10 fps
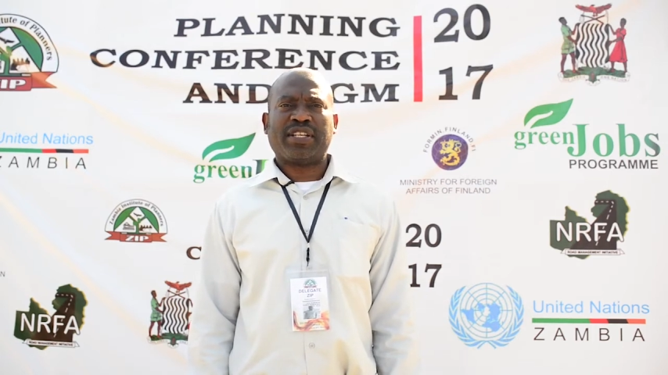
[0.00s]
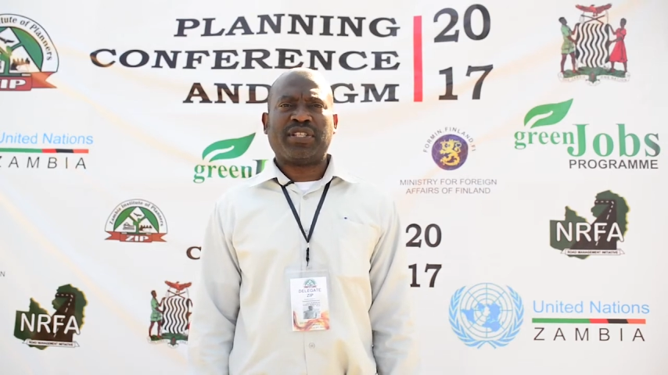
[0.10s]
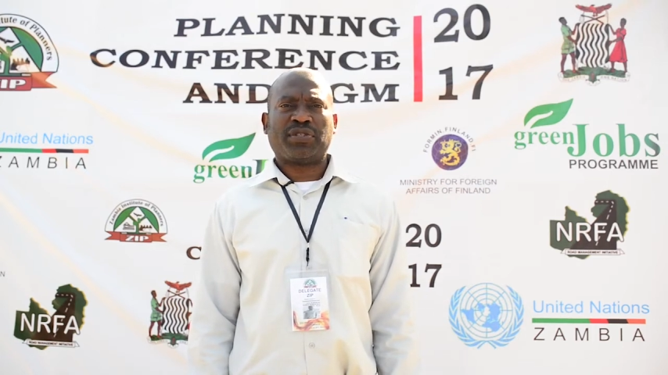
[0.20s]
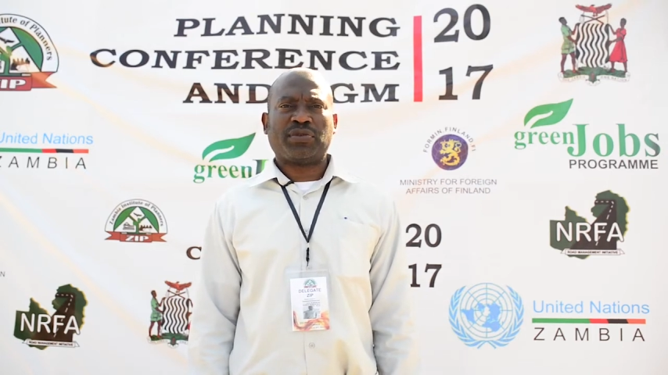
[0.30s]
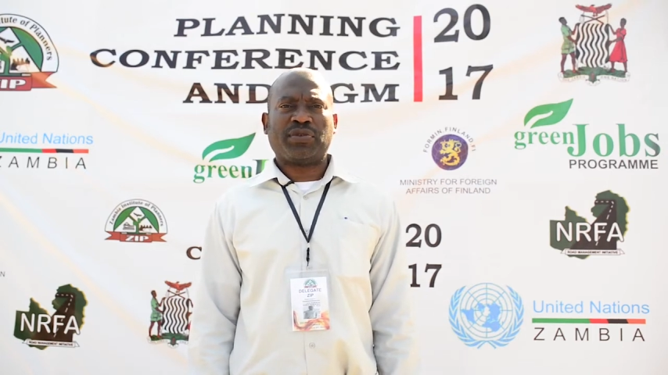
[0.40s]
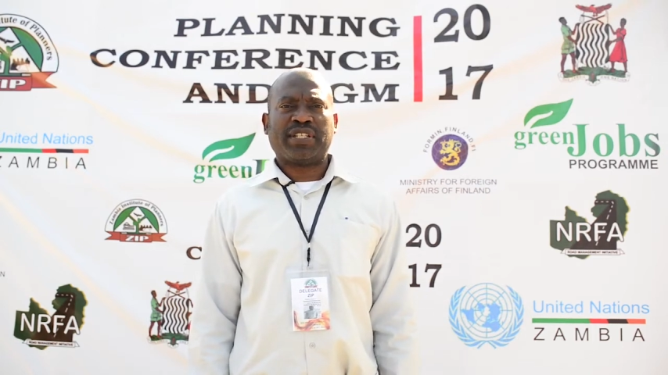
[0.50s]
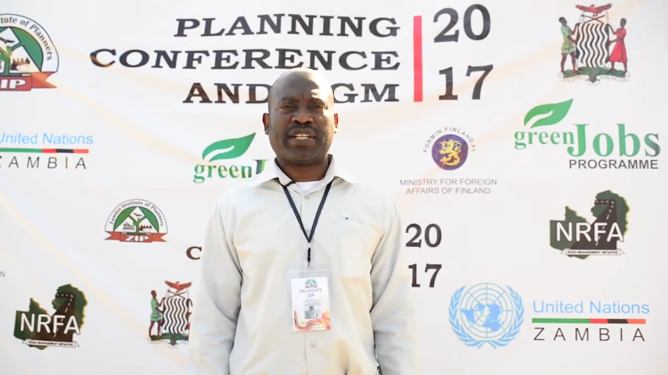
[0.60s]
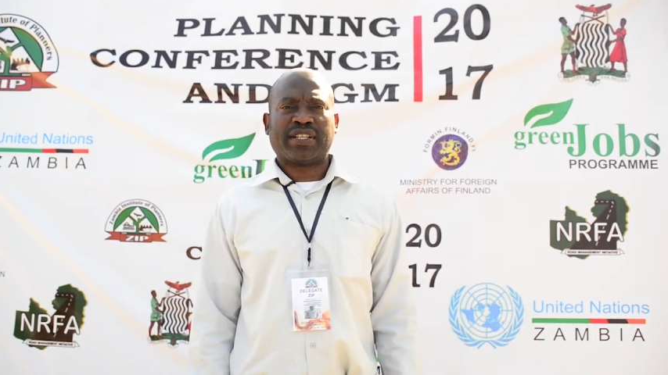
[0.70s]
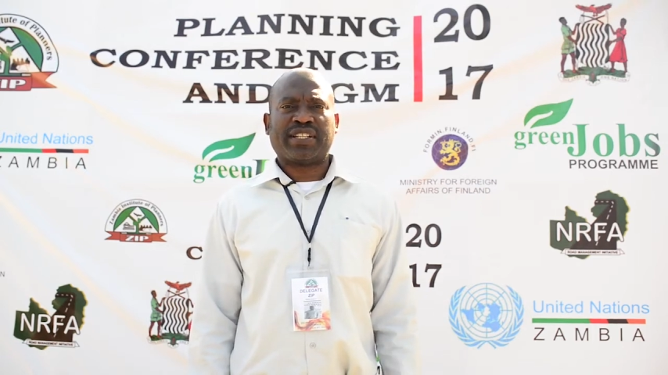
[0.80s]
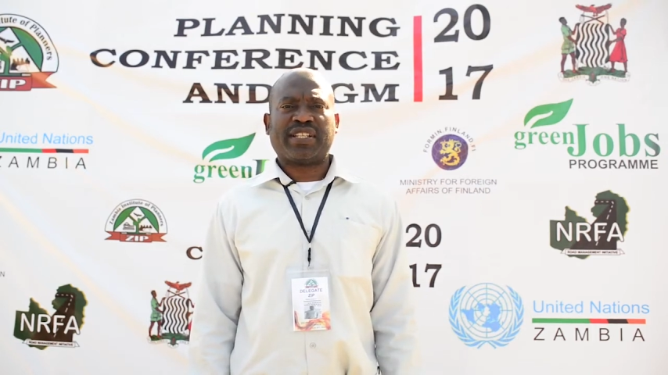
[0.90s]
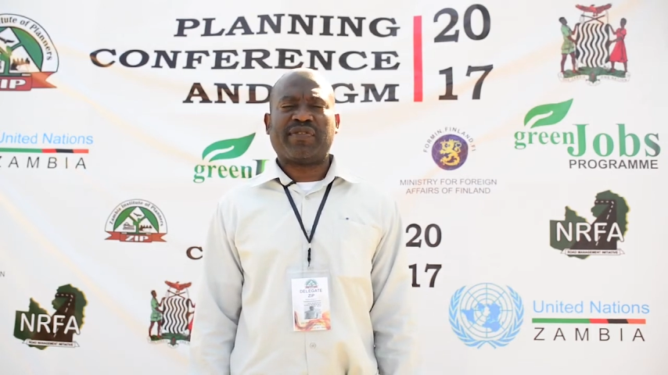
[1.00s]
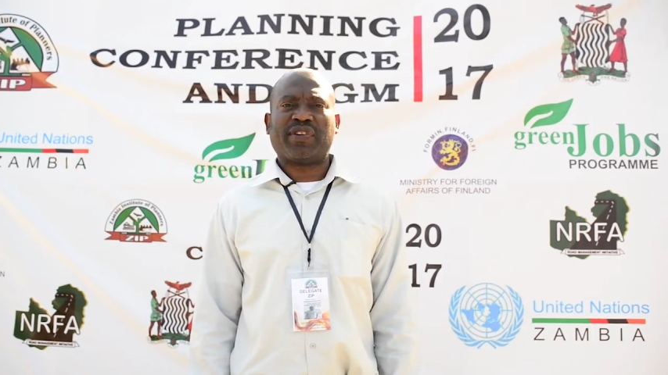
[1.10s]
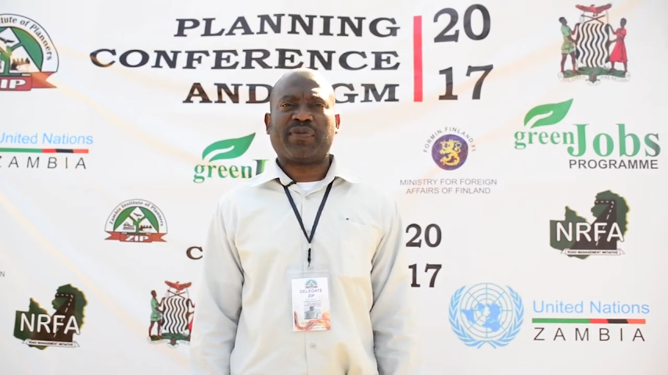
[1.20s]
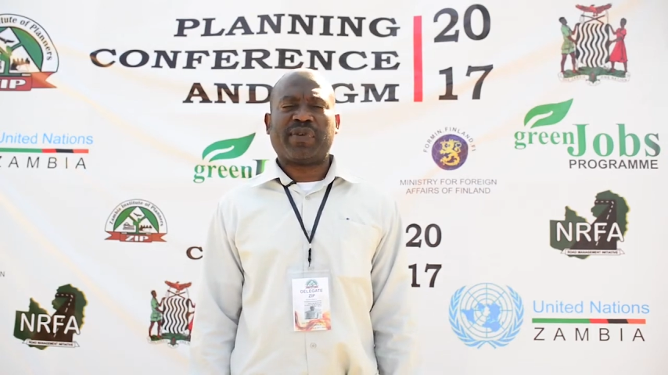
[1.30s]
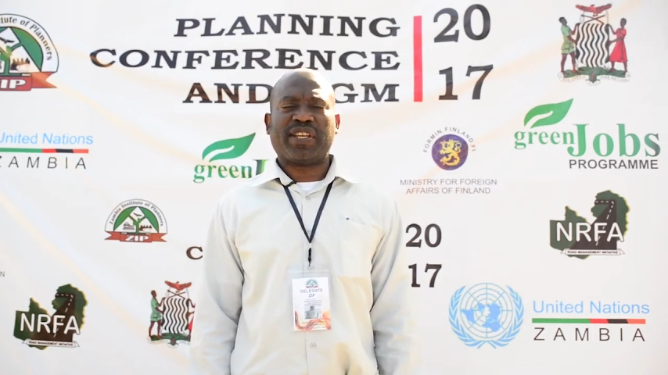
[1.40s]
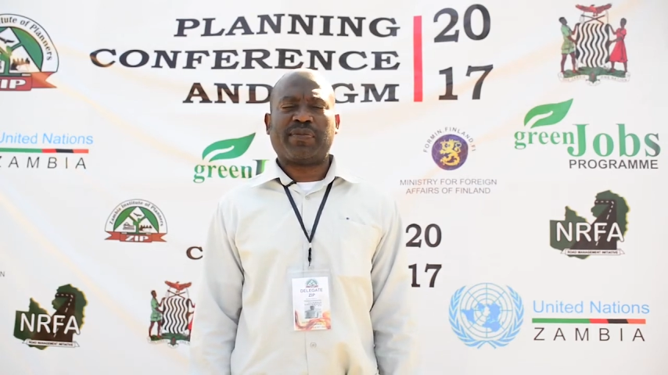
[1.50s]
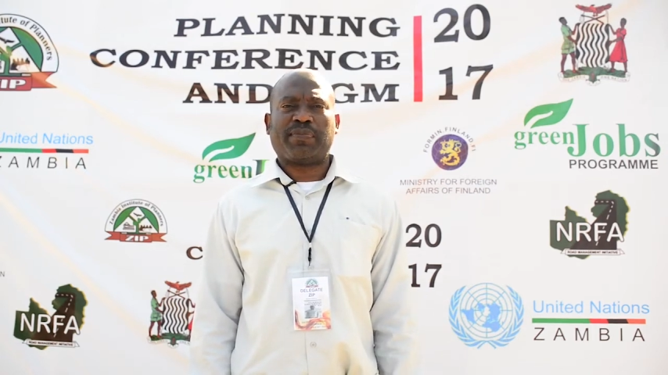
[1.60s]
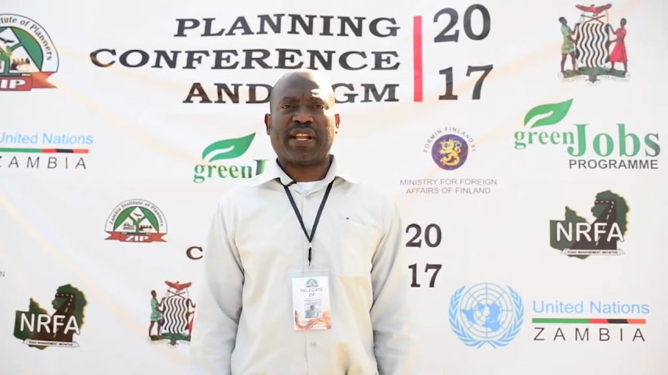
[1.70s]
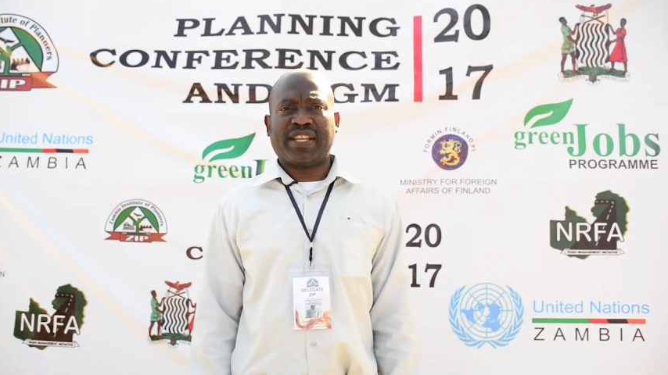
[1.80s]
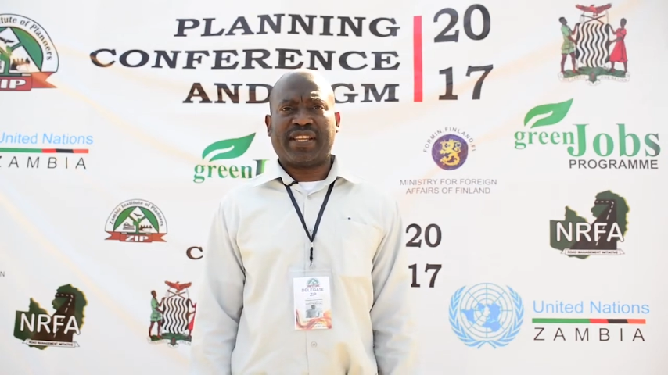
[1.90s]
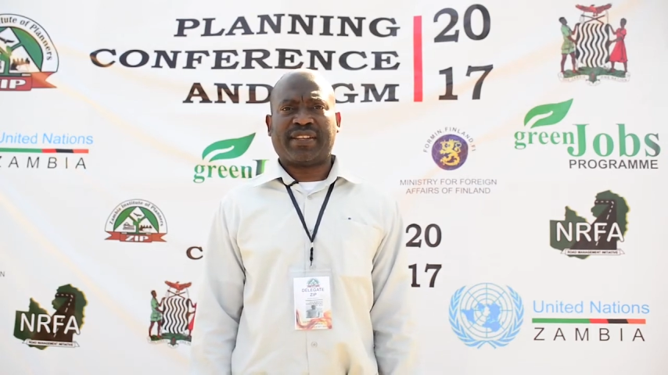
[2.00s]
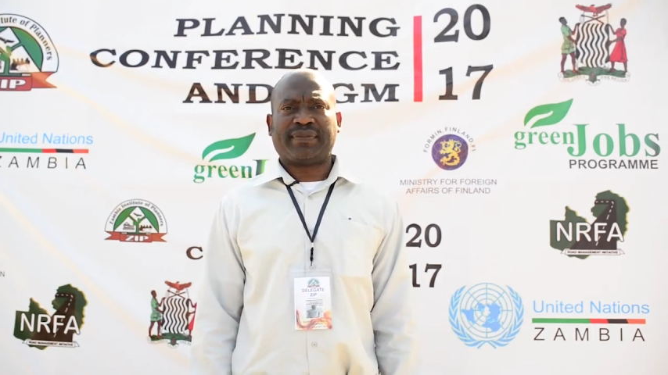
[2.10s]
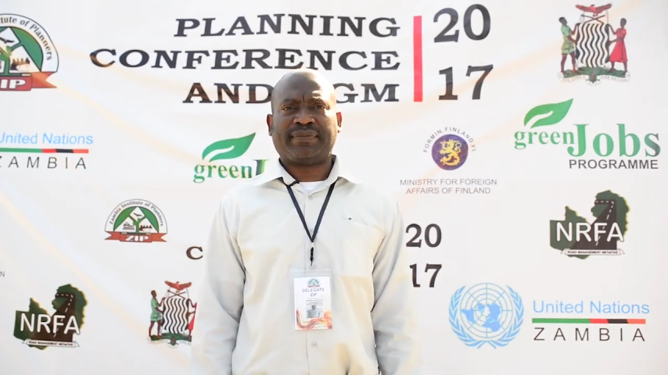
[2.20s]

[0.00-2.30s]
into integrated development planning.